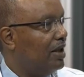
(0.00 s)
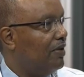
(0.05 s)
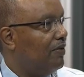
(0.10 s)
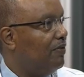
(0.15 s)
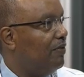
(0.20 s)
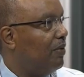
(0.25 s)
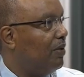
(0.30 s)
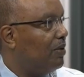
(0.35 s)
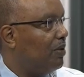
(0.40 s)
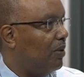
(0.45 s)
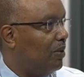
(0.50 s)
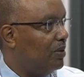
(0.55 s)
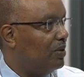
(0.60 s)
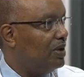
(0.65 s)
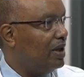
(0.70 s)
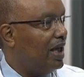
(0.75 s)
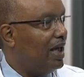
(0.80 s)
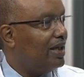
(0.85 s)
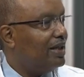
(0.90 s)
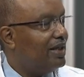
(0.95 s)
for all
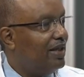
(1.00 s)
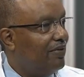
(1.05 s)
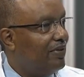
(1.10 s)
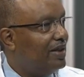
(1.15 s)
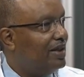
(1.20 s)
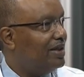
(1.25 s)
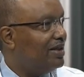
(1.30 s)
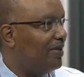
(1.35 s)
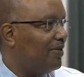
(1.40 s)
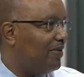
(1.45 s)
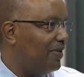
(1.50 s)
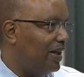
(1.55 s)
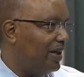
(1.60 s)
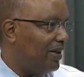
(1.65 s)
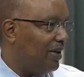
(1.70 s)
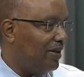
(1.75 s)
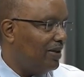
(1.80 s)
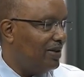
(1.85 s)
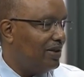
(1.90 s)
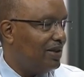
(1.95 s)
the activities of
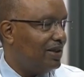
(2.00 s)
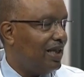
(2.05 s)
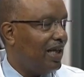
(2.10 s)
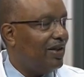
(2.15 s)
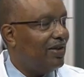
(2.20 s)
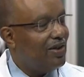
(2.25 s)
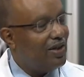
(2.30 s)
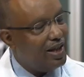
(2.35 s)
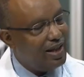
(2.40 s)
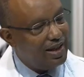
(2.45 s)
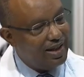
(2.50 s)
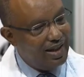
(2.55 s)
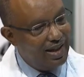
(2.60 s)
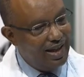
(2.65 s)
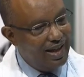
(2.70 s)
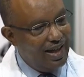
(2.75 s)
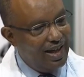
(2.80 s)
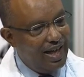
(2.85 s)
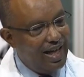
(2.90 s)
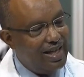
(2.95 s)
radiologists, I think
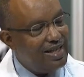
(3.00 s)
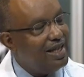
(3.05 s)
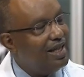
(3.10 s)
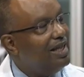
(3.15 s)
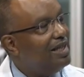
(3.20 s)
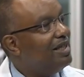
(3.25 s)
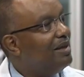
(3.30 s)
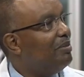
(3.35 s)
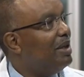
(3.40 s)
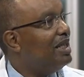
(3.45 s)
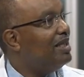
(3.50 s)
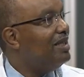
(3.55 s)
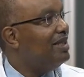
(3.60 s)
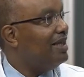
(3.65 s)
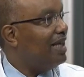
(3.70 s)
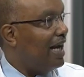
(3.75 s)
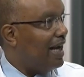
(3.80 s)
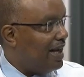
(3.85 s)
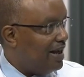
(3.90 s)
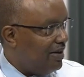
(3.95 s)
it's a little bit
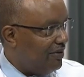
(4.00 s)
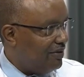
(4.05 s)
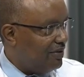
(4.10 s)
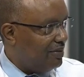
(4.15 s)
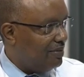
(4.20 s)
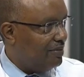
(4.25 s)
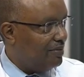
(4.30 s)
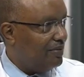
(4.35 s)
naive